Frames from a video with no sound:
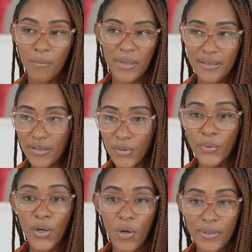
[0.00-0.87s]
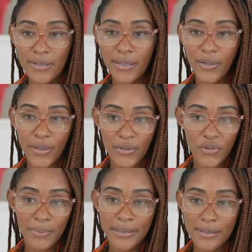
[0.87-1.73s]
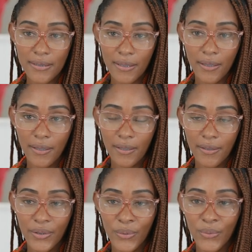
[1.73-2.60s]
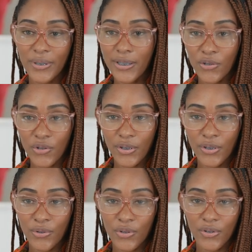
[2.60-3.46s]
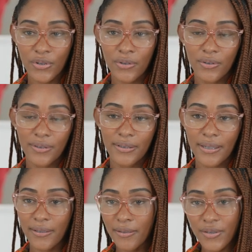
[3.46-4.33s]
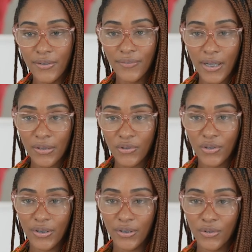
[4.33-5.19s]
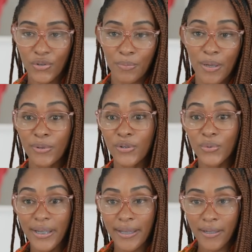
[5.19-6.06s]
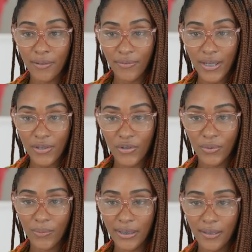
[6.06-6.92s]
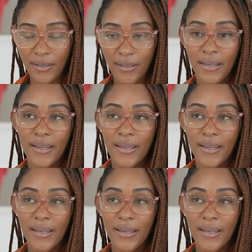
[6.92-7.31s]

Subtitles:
My sister would always encourage me and say, you know, Keisha, you should get into fashion. You should probably do Guyana Fashion Week.